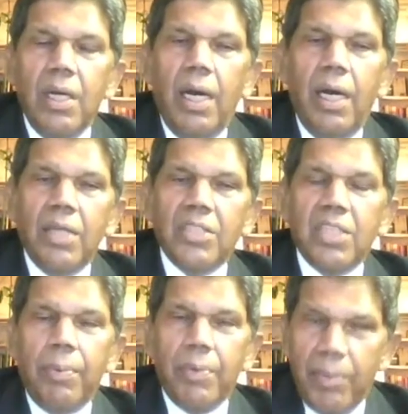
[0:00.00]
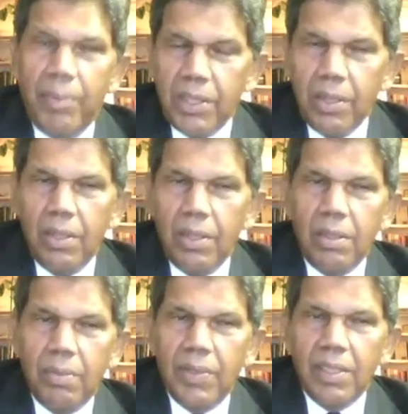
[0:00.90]
Subcommission on
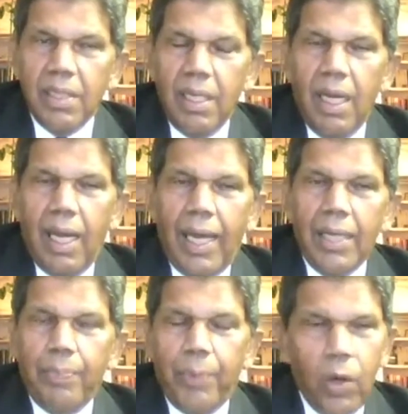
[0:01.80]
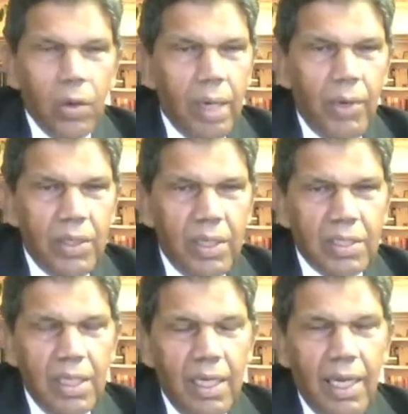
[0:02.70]
Human Rights had a program on
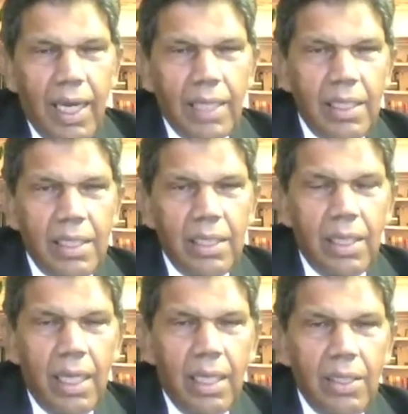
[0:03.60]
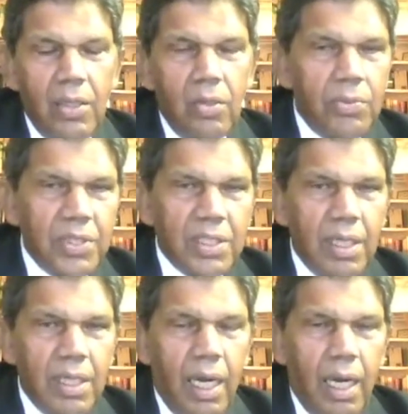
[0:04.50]
this, and they did
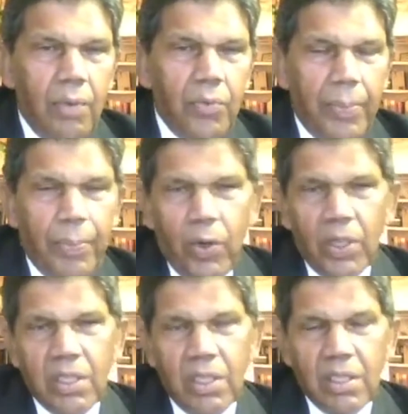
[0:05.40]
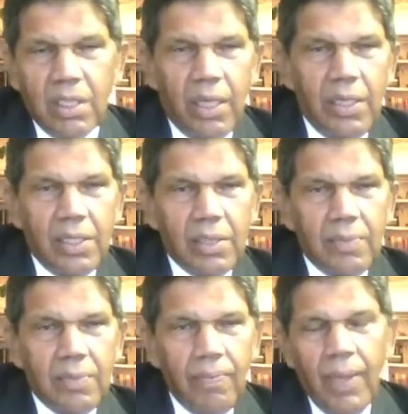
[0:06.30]
numerous reports and studies.
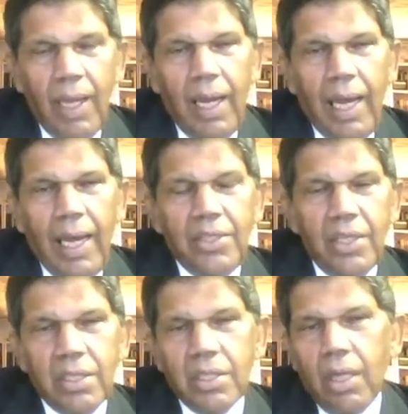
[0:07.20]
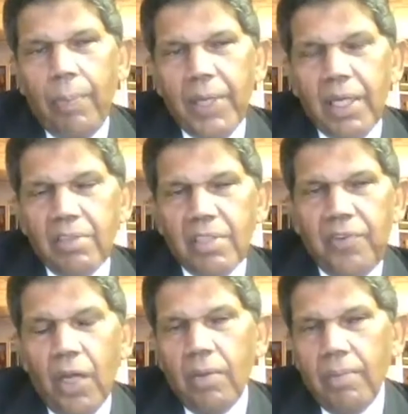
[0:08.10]
And this topic has
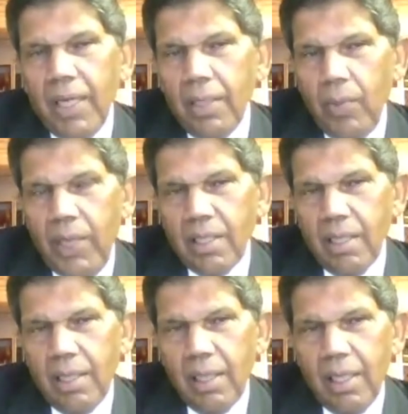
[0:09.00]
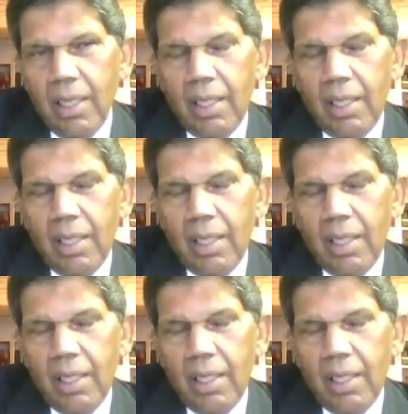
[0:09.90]
fallen by the wayside.